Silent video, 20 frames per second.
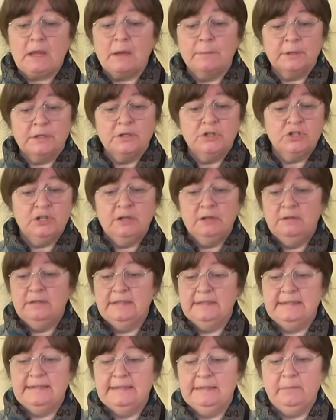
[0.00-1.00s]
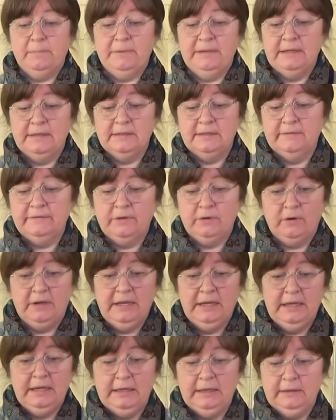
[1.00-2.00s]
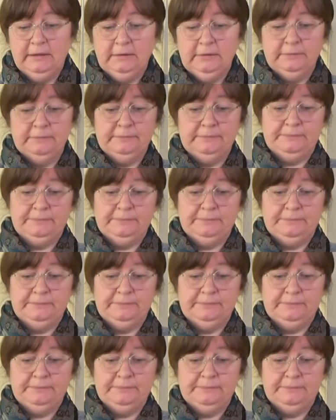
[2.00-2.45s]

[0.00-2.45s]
going to show you this little piece I've got here.